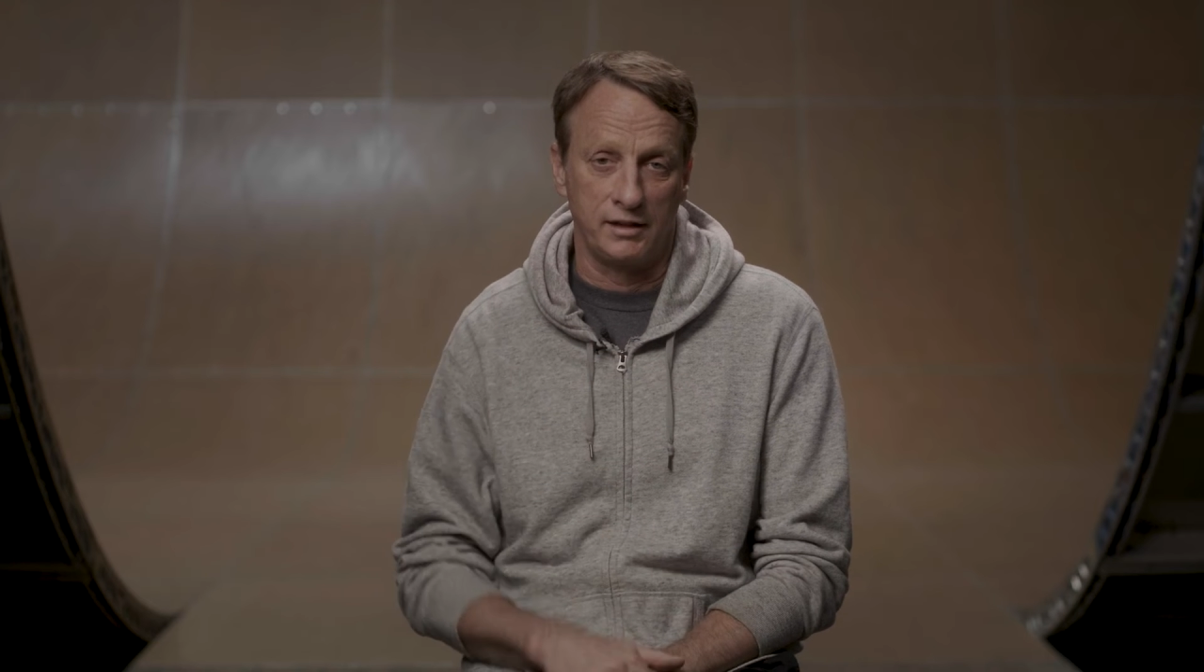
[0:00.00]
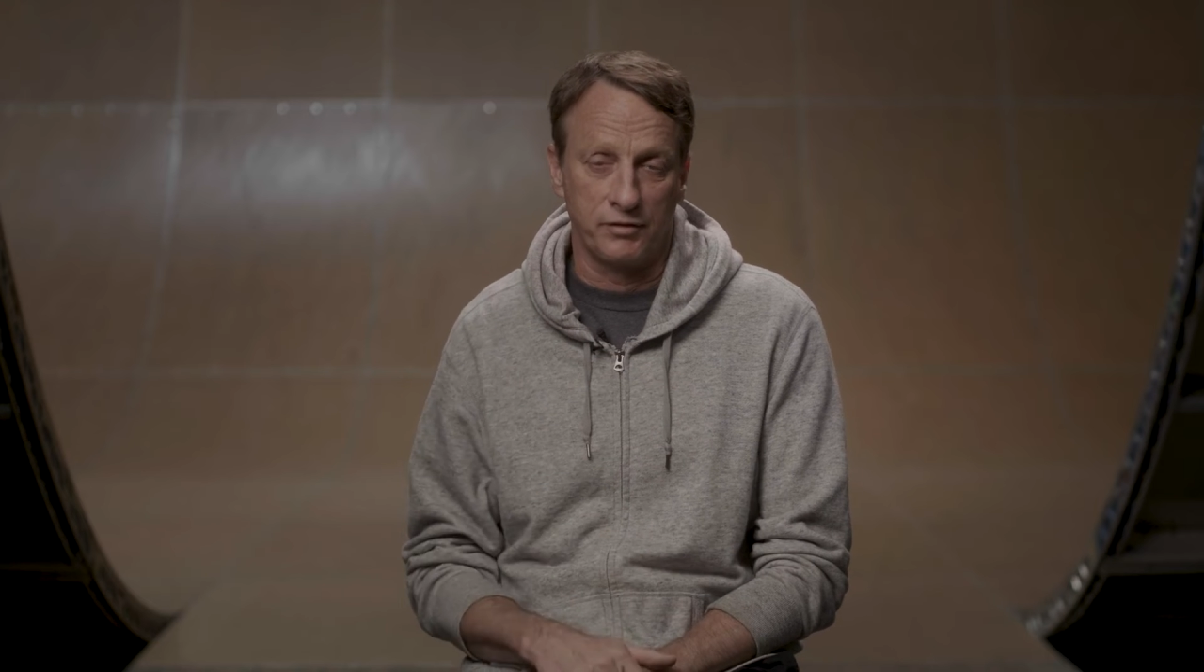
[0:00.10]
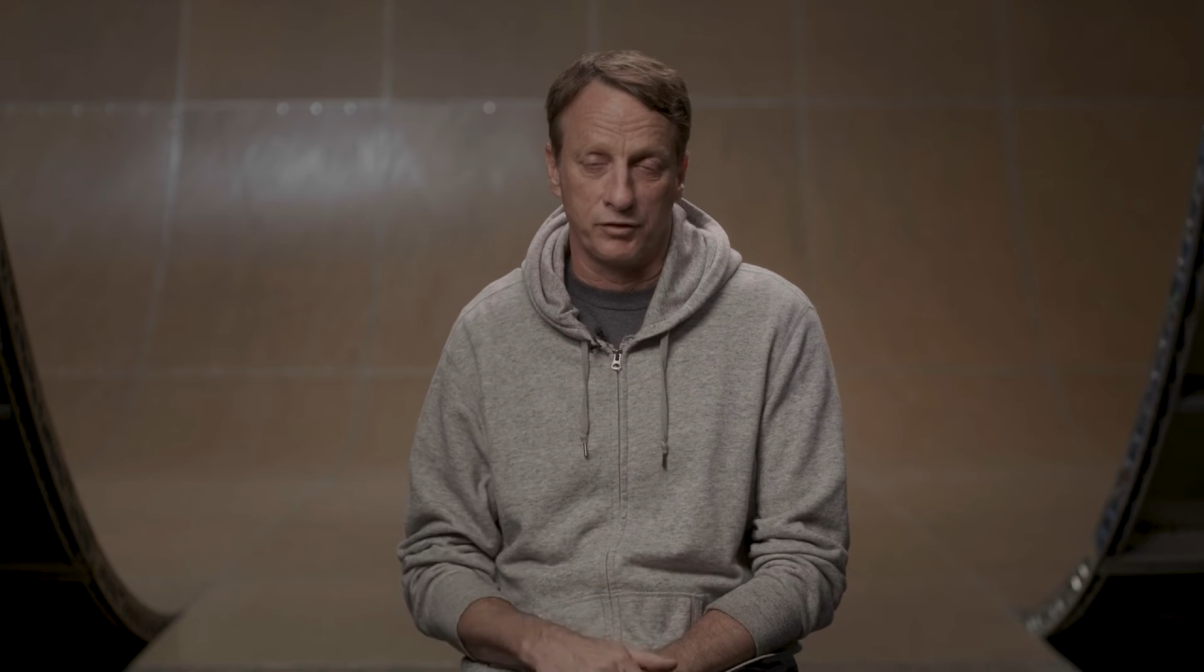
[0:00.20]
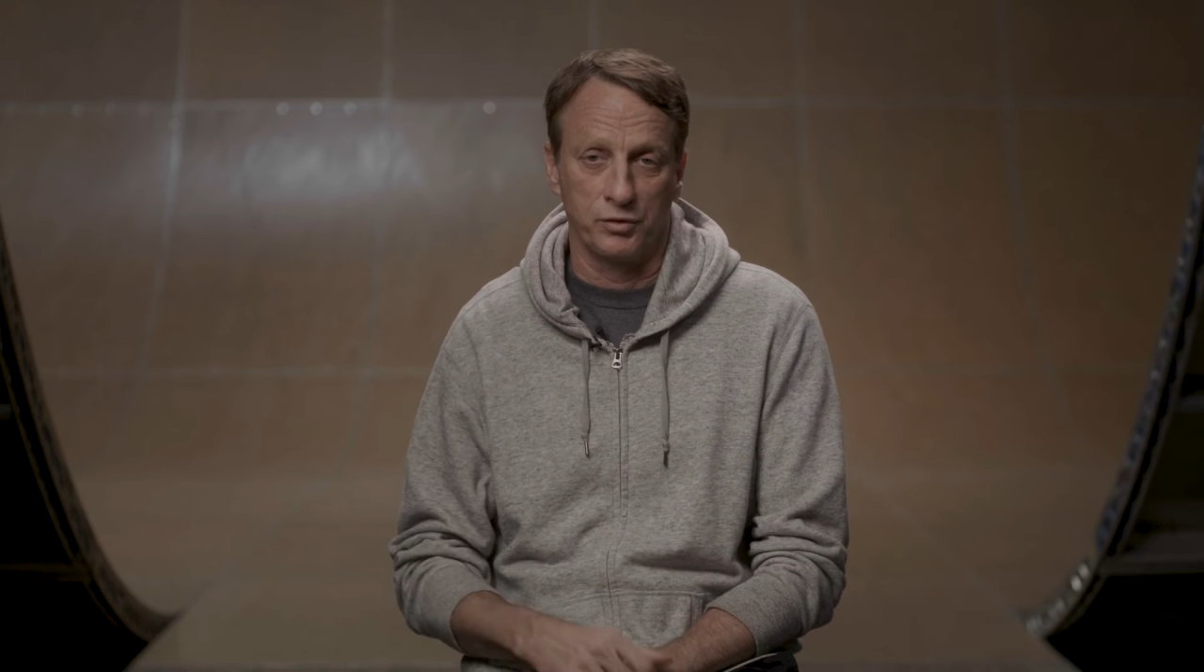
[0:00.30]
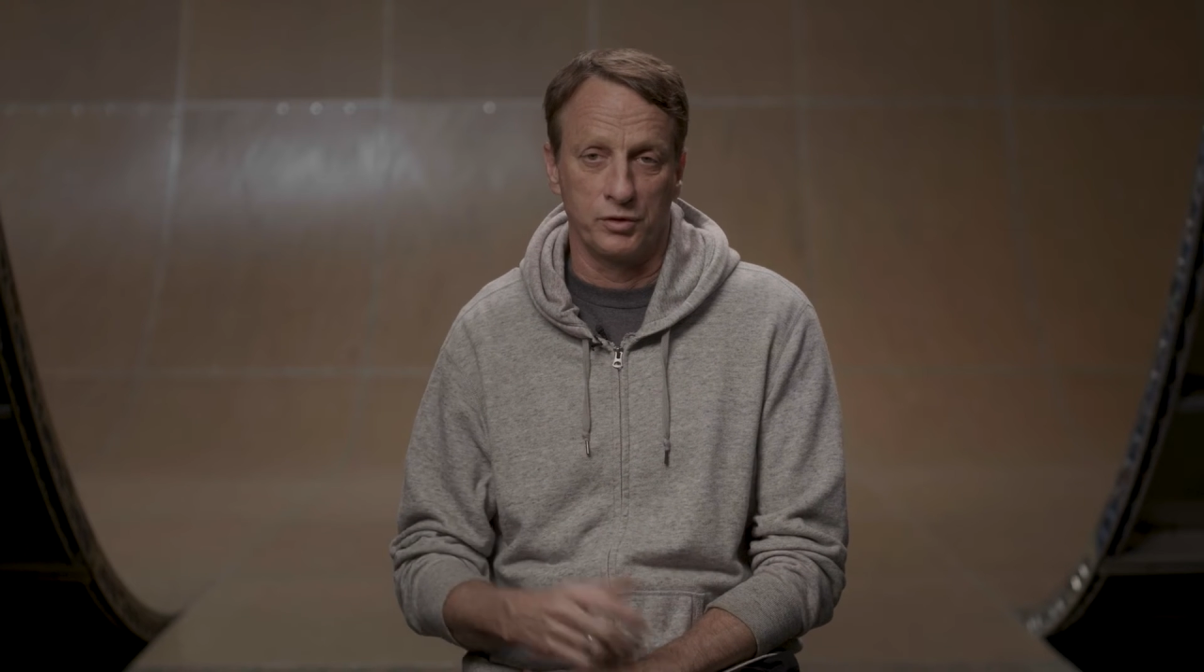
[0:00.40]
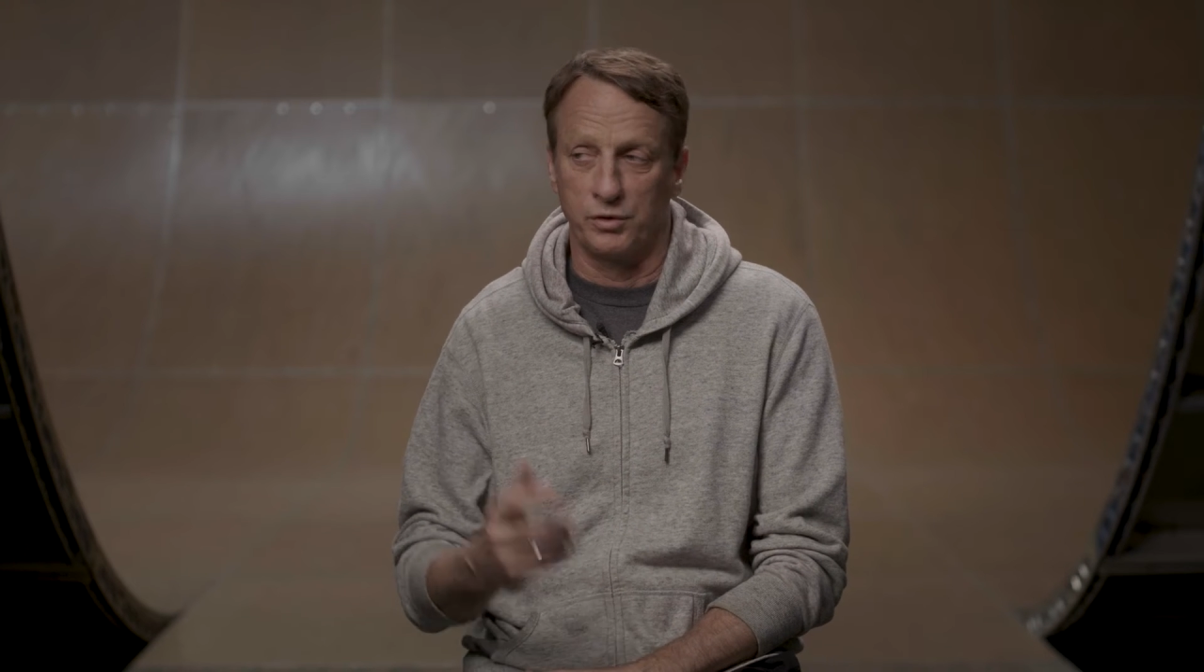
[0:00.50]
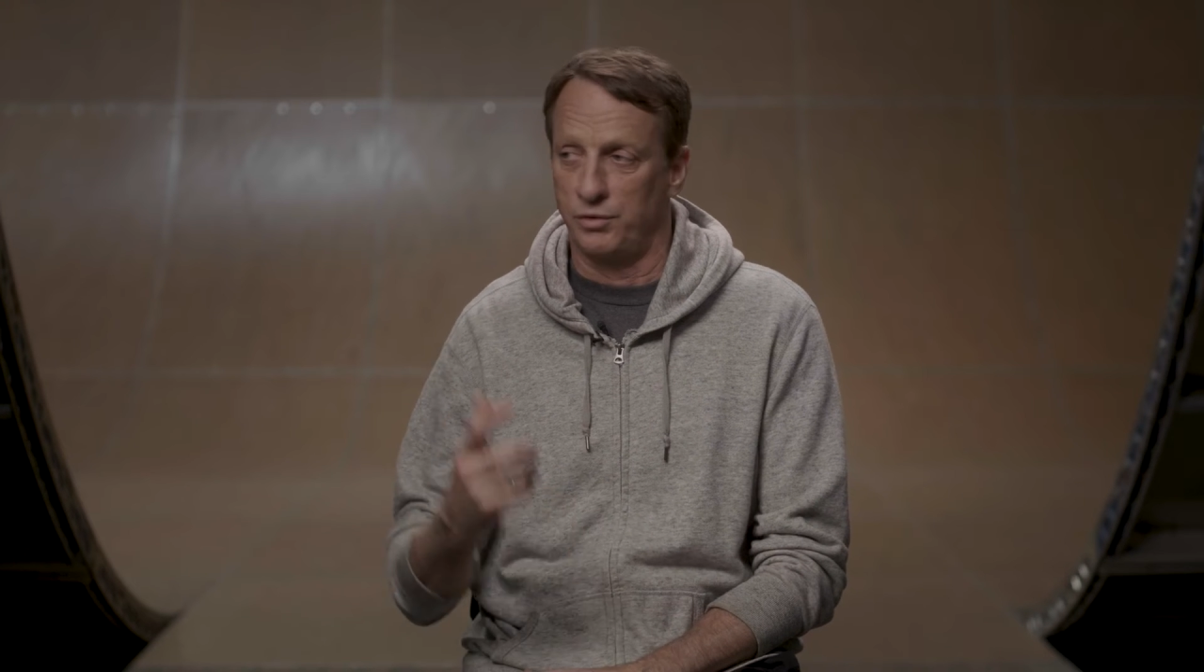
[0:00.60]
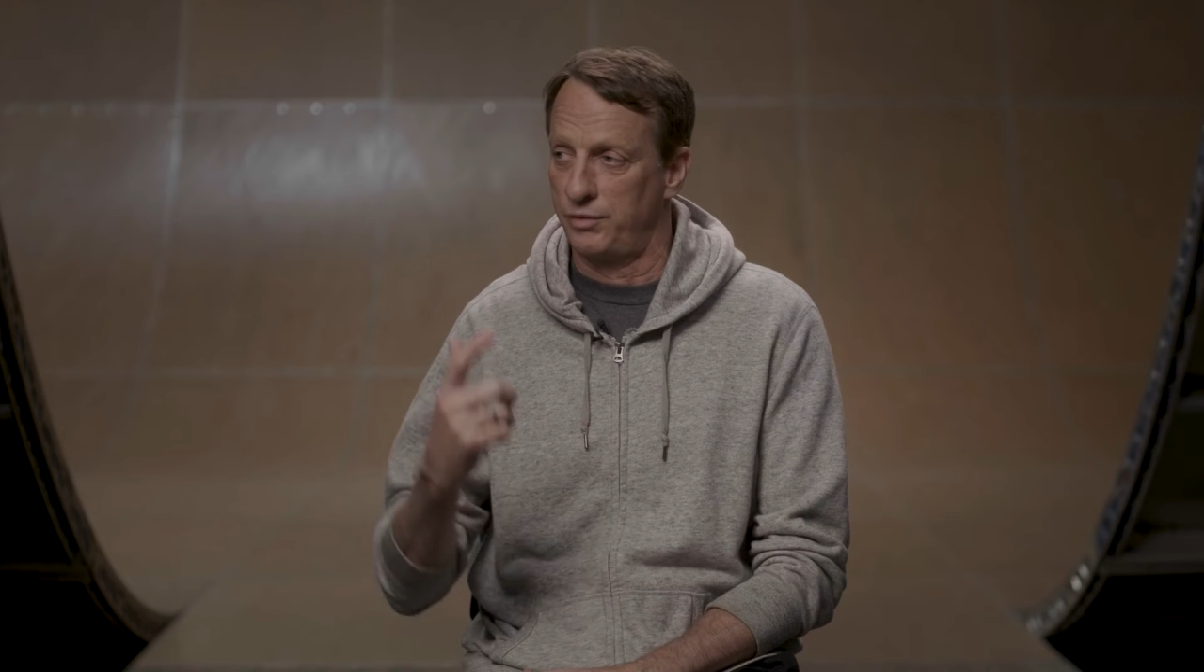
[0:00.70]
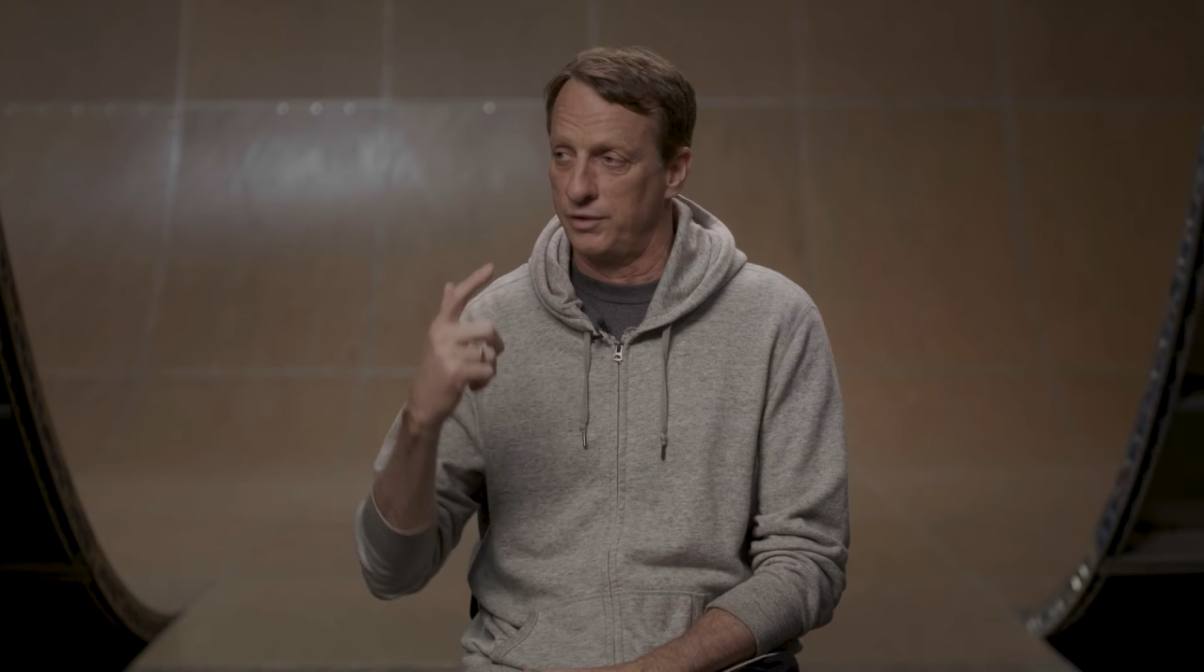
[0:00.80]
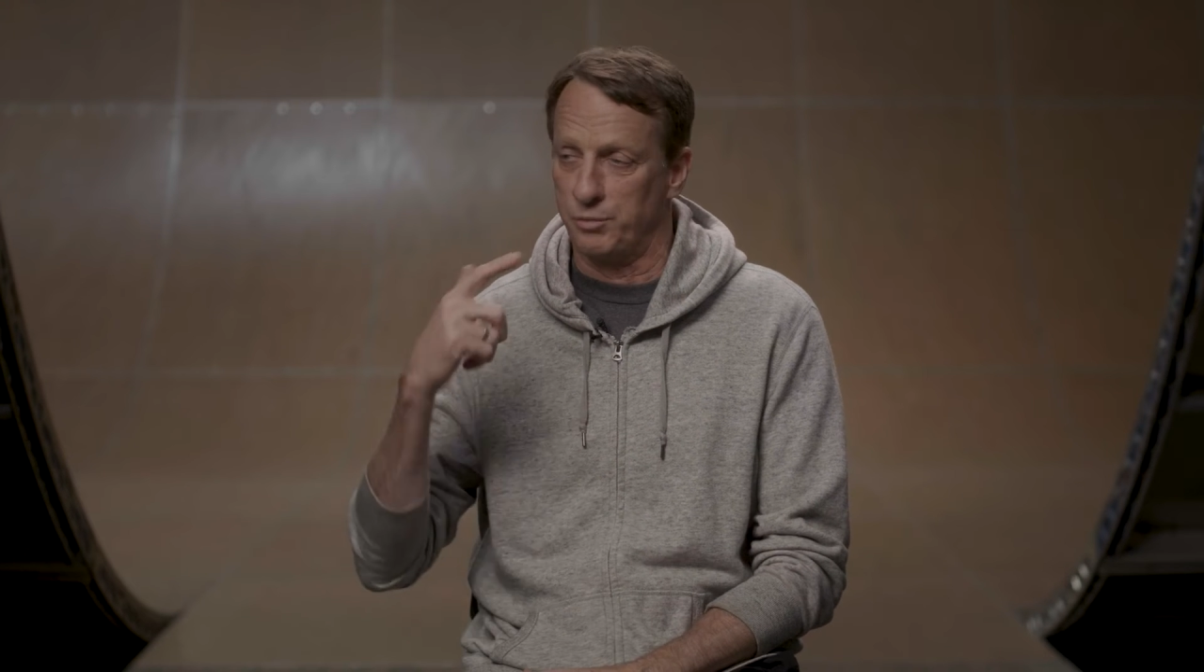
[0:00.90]

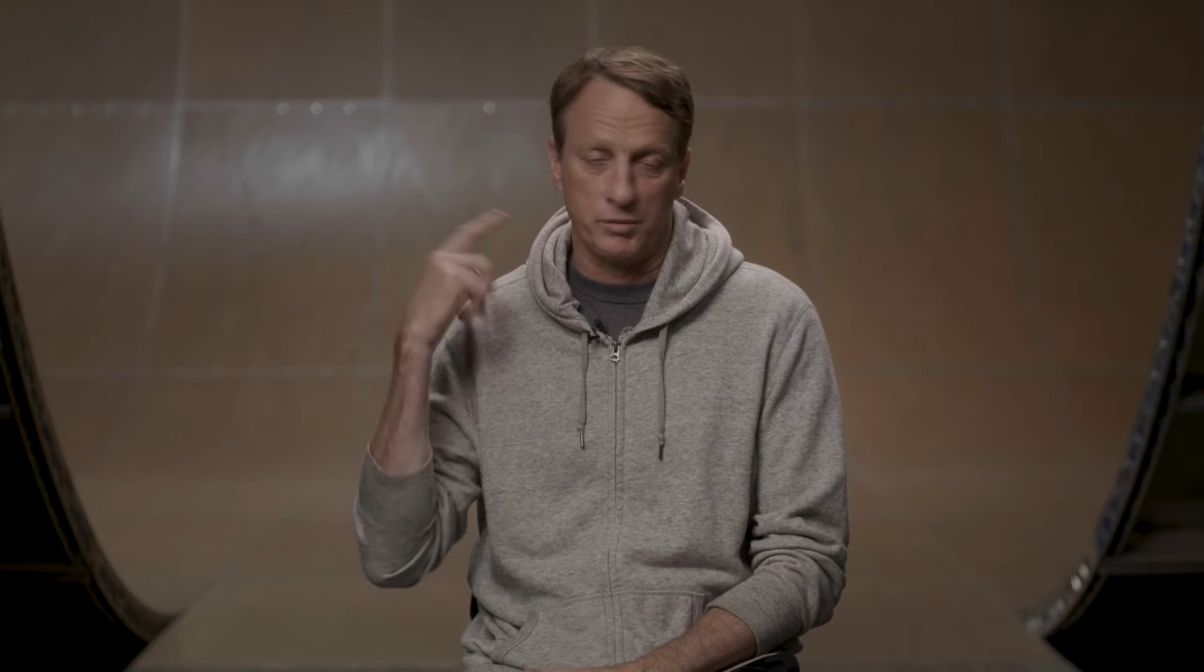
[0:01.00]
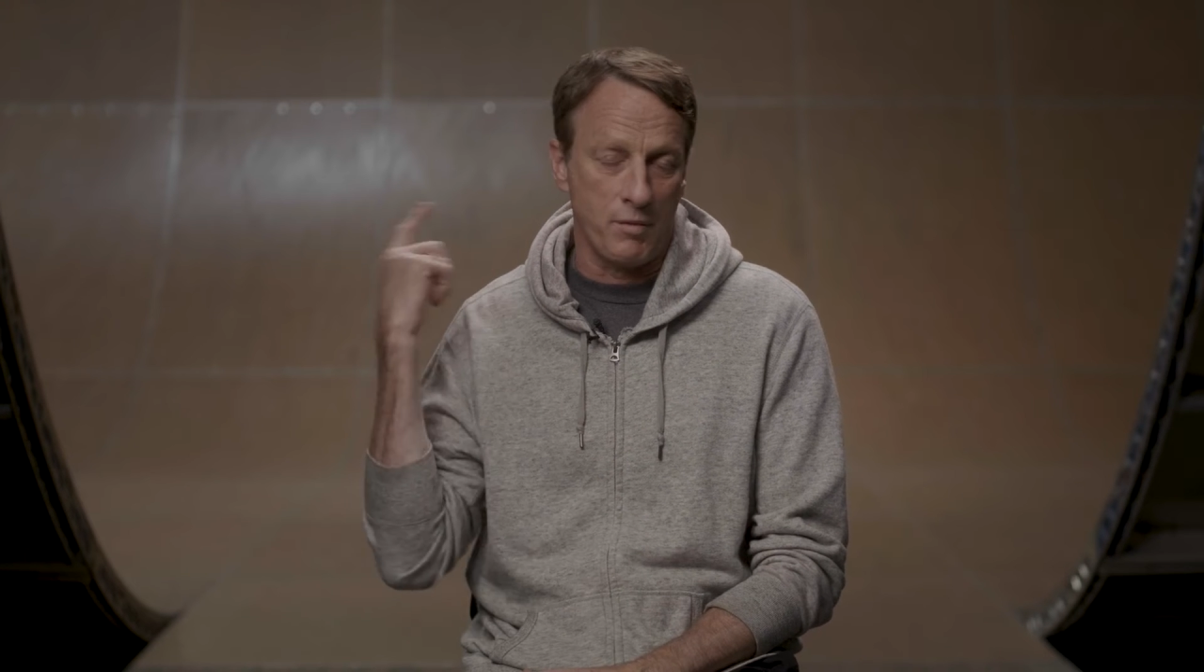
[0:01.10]
through the Boom